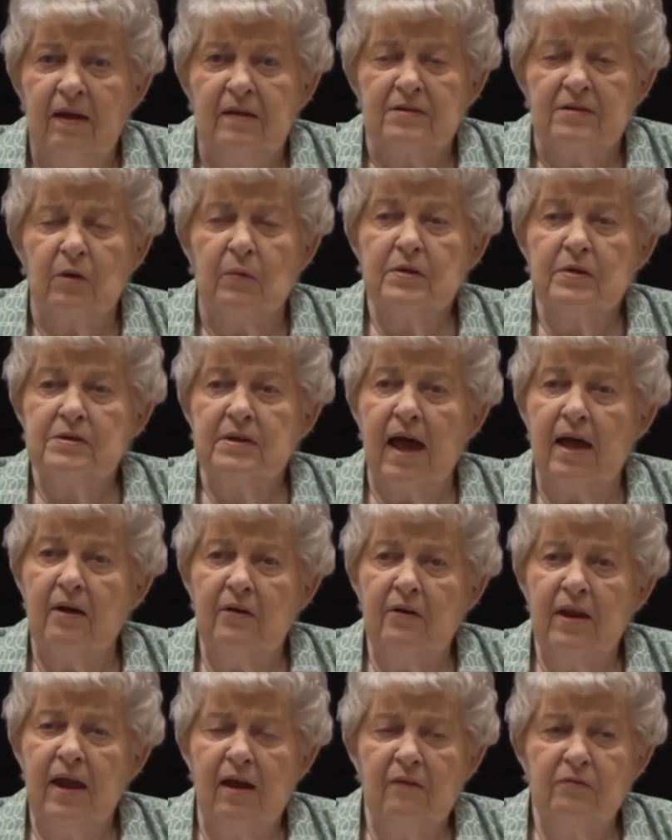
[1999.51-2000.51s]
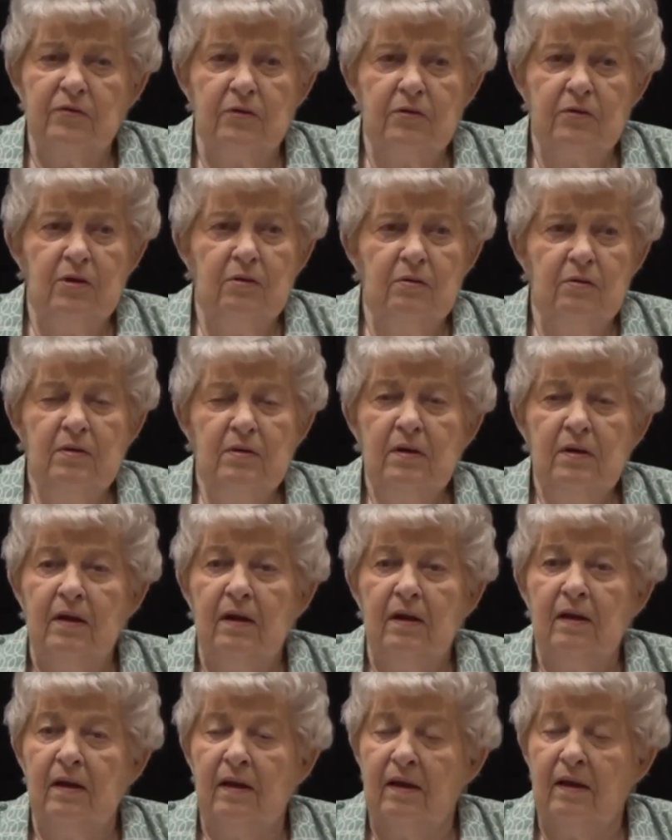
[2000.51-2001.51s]
So a Saturday afternoon,
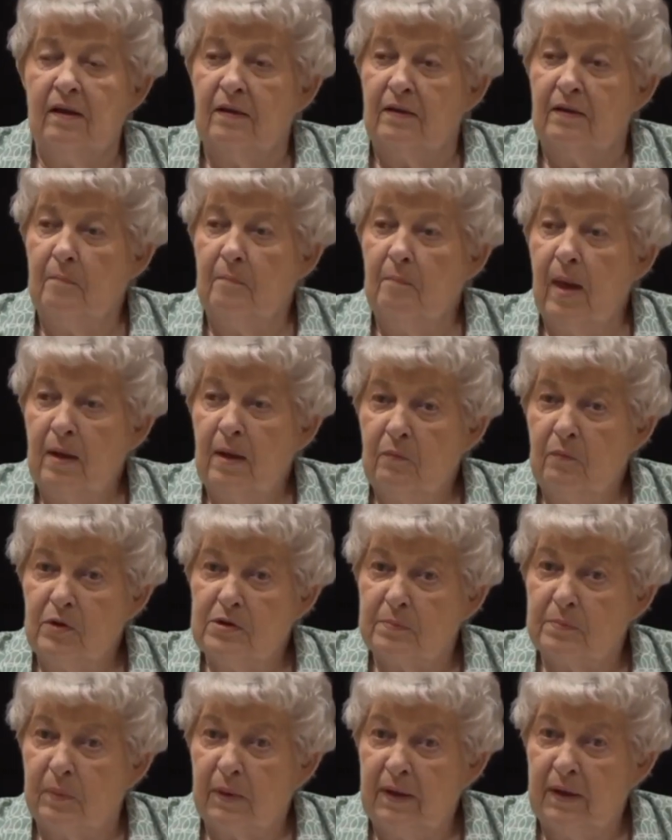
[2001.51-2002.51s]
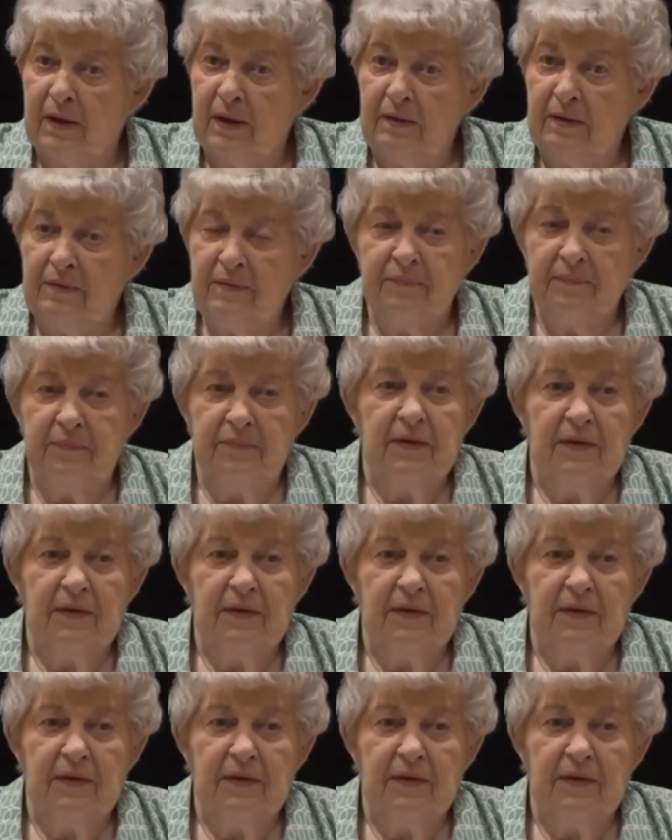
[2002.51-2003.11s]
the Met was playing